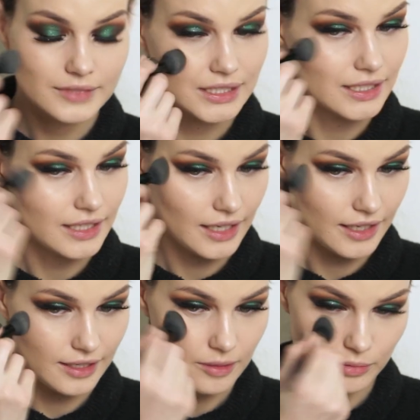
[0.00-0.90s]

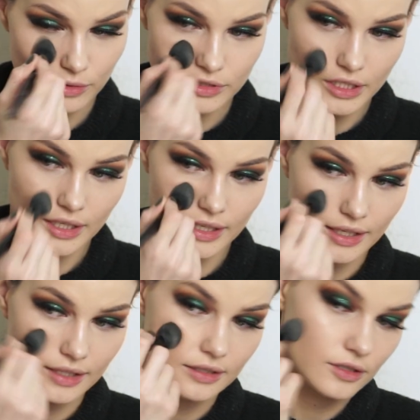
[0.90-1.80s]
Again, pushing it
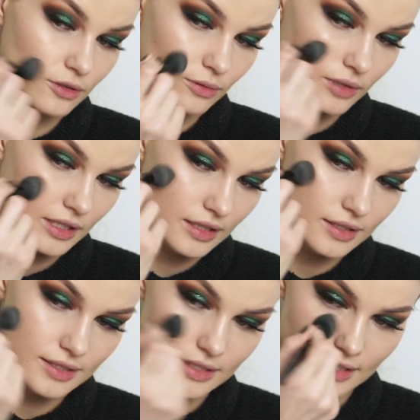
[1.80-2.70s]
into
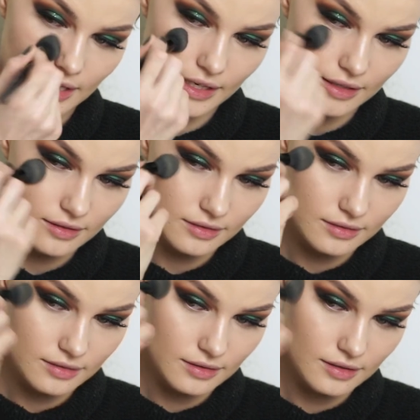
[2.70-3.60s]
the skin
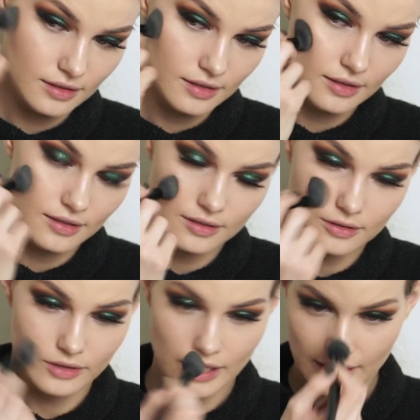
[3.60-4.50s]

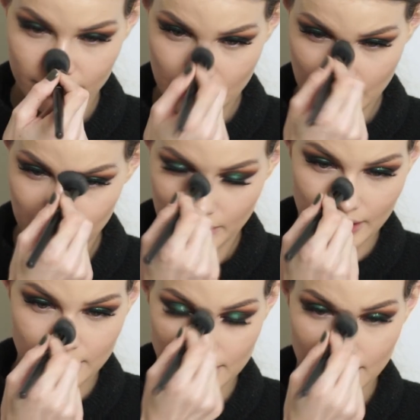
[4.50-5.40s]
so that everything
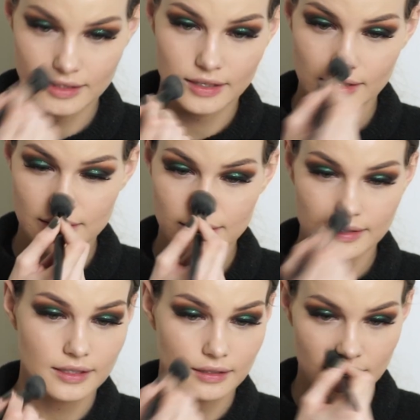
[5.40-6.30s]
blends in
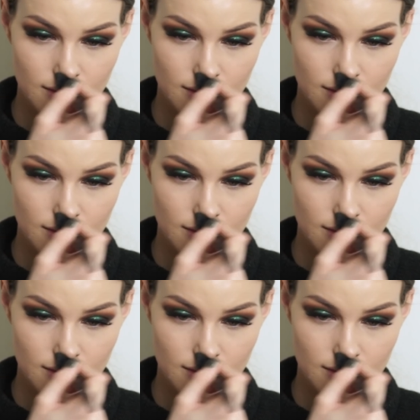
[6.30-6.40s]
nicely.